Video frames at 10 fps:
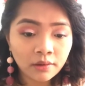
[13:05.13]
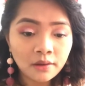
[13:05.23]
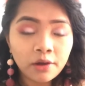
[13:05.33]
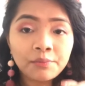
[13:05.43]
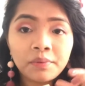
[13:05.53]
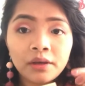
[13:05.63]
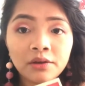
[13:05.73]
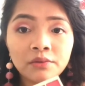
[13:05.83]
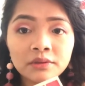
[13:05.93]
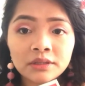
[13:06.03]
I'll be
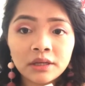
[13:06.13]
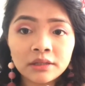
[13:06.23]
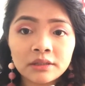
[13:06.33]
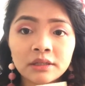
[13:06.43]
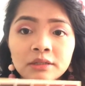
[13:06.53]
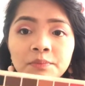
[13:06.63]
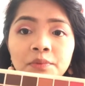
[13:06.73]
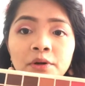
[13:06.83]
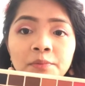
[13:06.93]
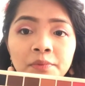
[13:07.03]
using this
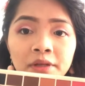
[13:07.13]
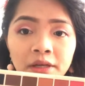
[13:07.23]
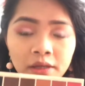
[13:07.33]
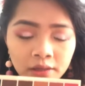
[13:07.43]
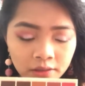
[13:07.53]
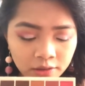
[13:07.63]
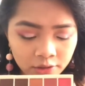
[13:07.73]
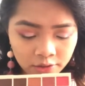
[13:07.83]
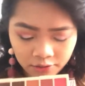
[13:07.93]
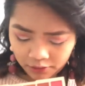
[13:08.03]
purpley
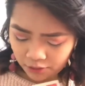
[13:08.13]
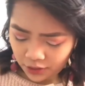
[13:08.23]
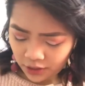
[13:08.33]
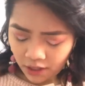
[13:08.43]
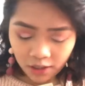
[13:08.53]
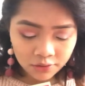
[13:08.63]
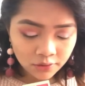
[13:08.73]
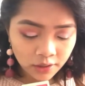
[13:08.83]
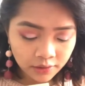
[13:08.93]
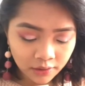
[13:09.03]
shade
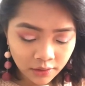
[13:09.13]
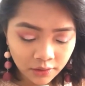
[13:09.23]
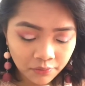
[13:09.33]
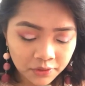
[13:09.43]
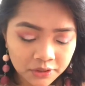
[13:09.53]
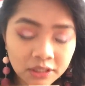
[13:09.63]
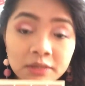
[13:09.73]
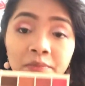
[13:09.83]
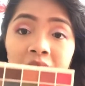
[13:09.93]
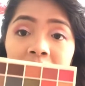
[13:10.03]
right here, which is
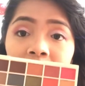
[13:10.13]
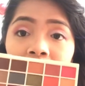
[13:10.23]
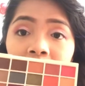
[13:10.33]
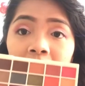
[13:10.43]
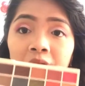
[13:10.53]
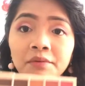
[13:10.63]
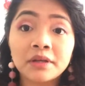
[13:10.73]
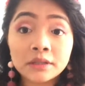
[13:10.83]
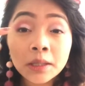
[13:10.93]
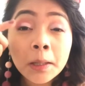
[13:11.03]
Mixed
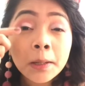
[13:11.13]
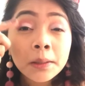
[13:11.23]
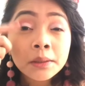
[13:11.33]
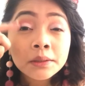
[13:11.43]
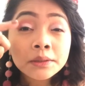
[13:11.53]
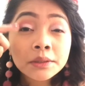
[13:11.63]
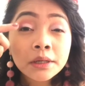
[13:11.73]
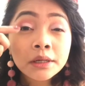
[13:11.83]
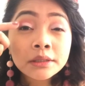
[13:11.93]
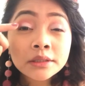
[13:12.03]
Berries,
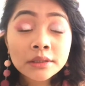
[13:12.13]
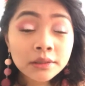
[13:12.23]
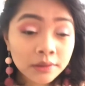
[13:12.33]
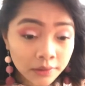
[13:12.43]
just